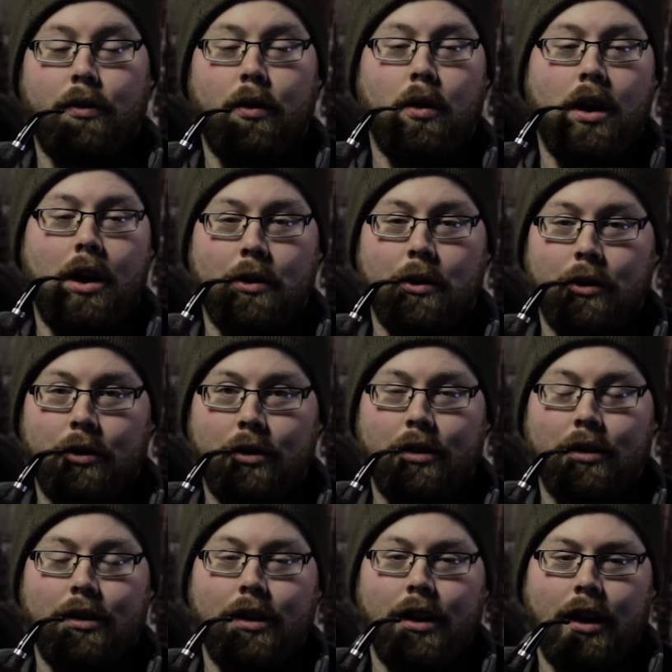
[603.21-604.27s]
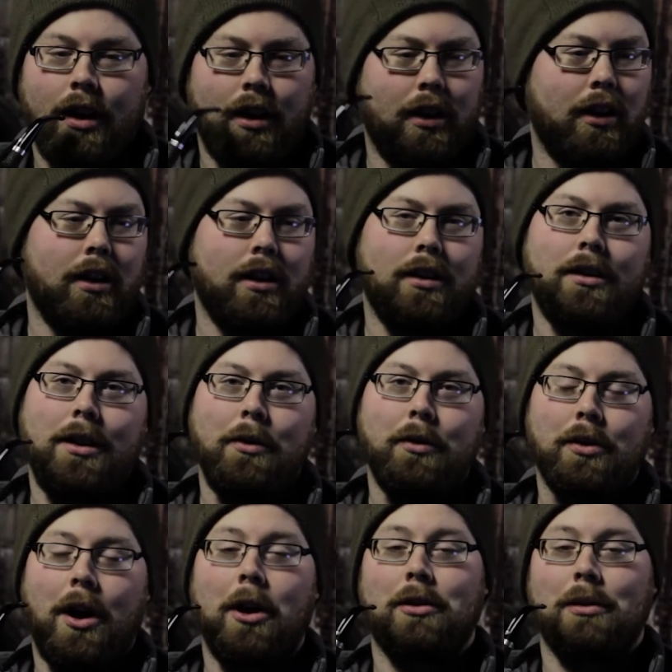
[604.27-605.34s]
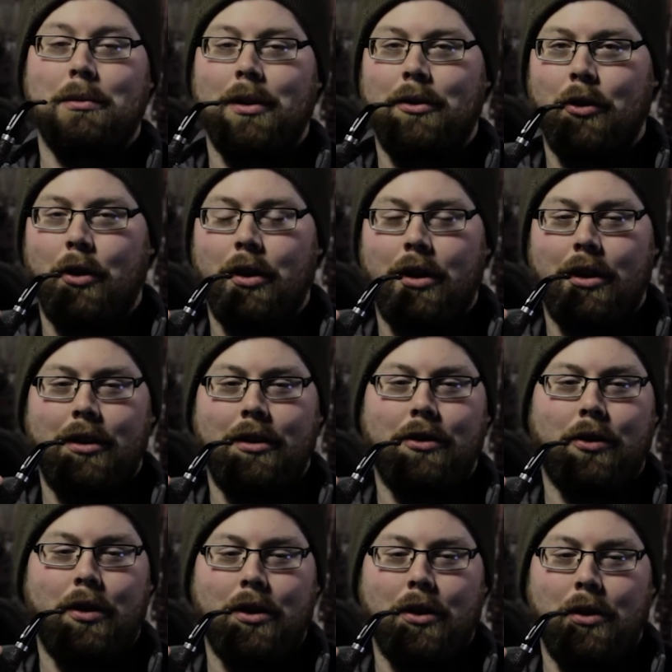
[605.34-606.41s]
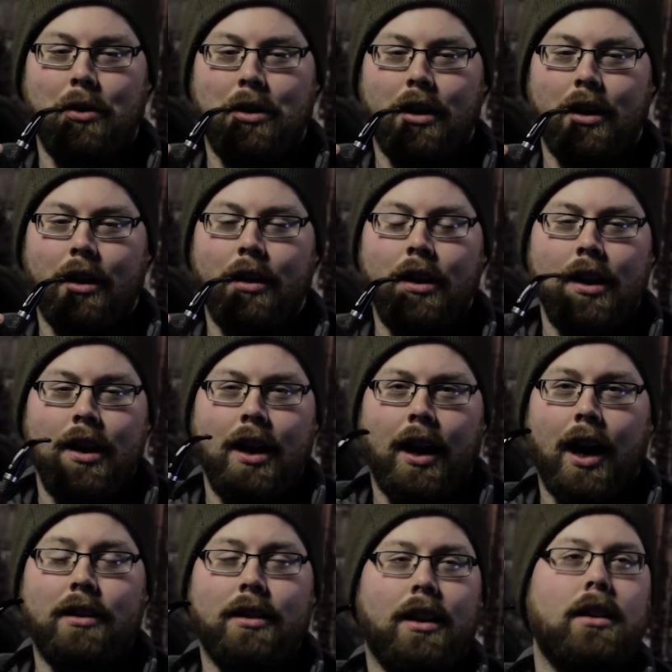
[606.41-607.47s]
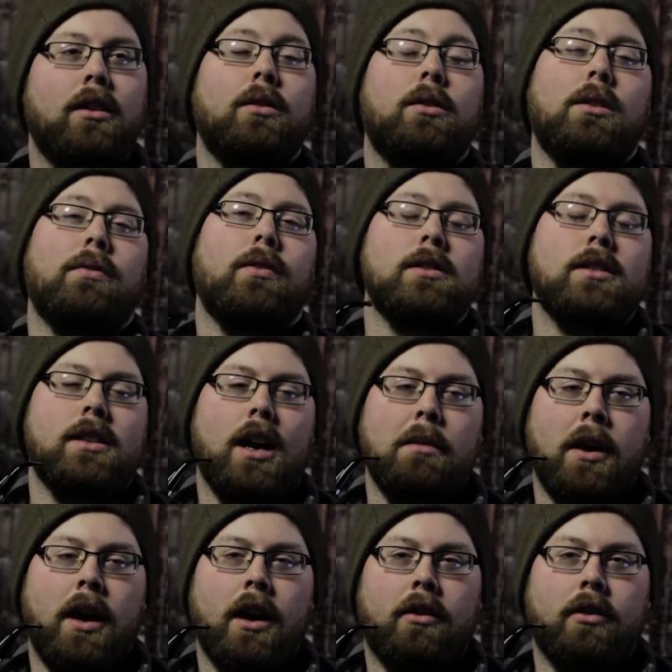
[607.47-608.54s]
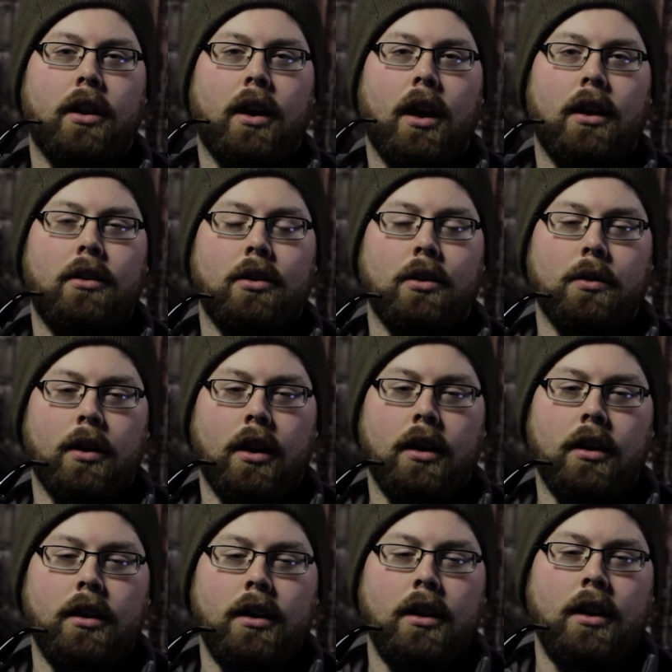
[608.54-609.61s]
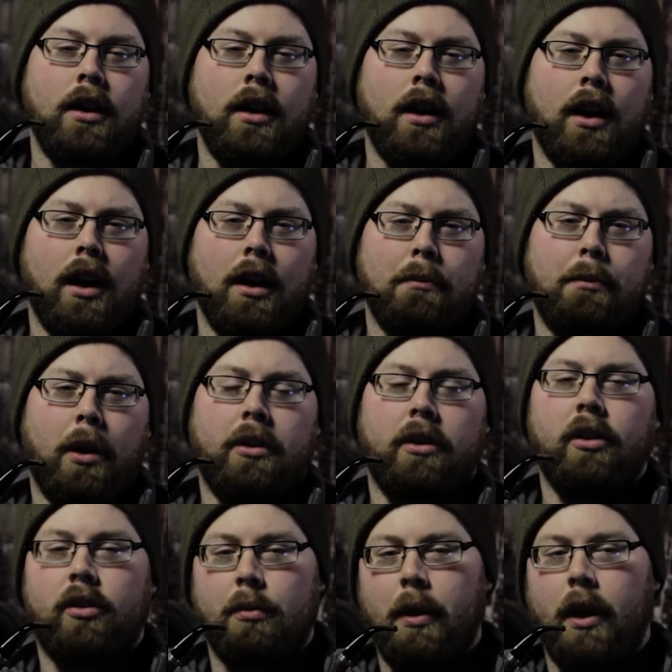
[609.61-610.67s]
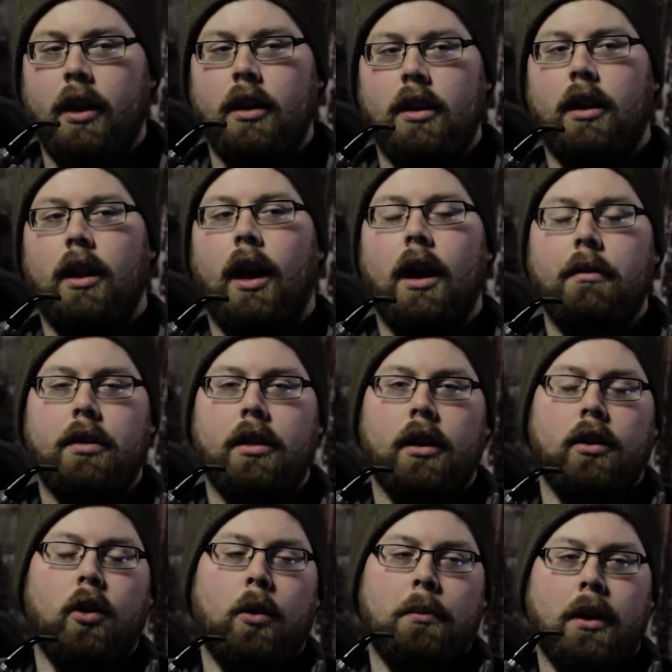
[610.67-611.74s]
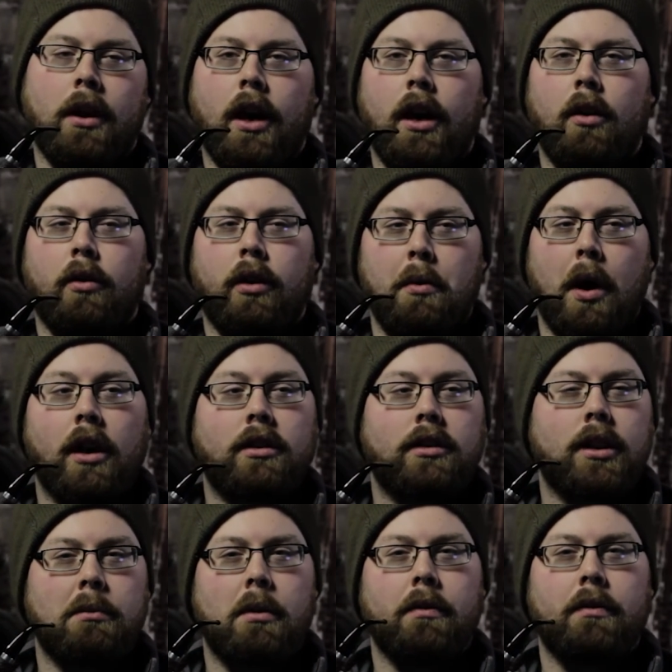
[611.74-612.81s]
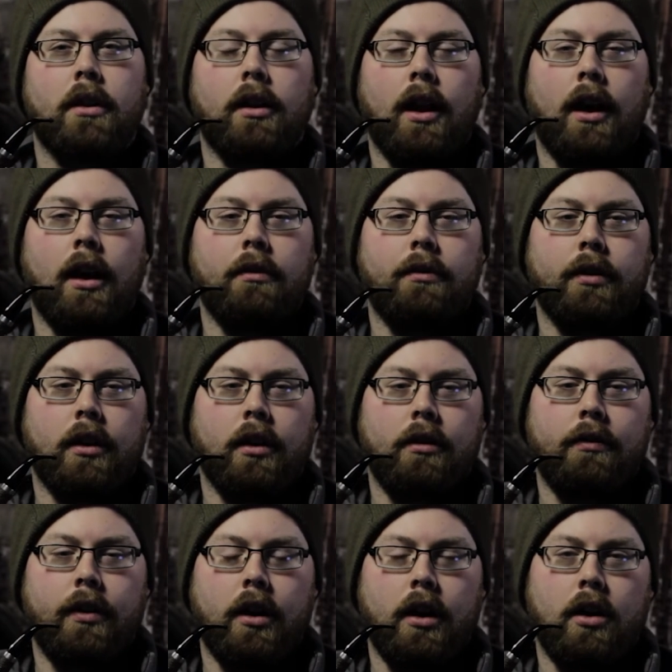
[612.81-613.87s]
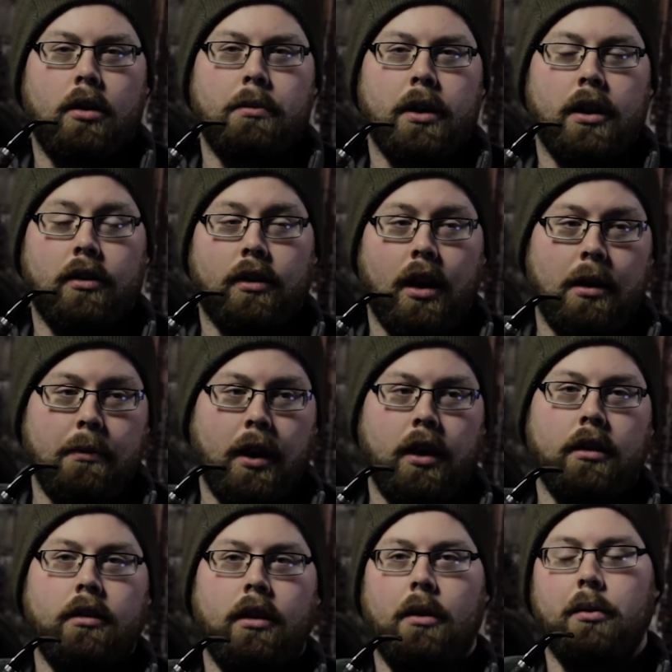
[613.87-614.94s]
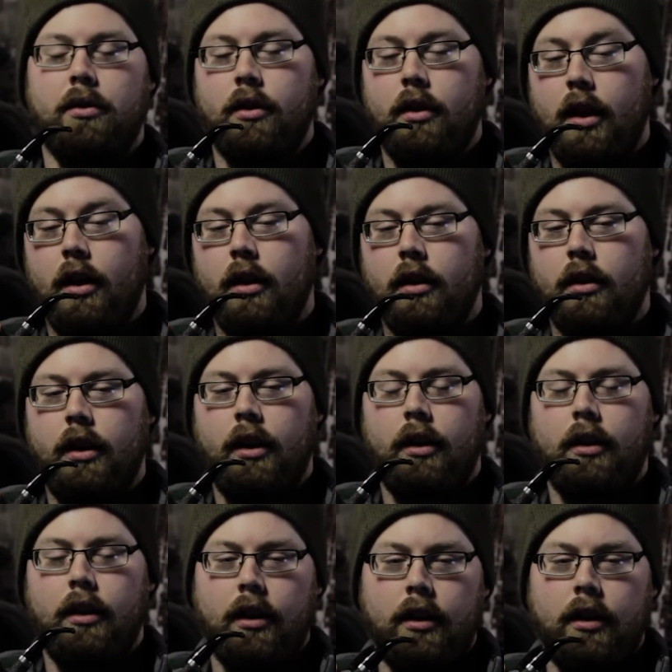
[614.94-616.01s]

4 hours, and it was awesome. Enjoyed the whole thing. This is the first time I actually got to participate in the live thing. Normally I only watch some of the live video, but this time I was there and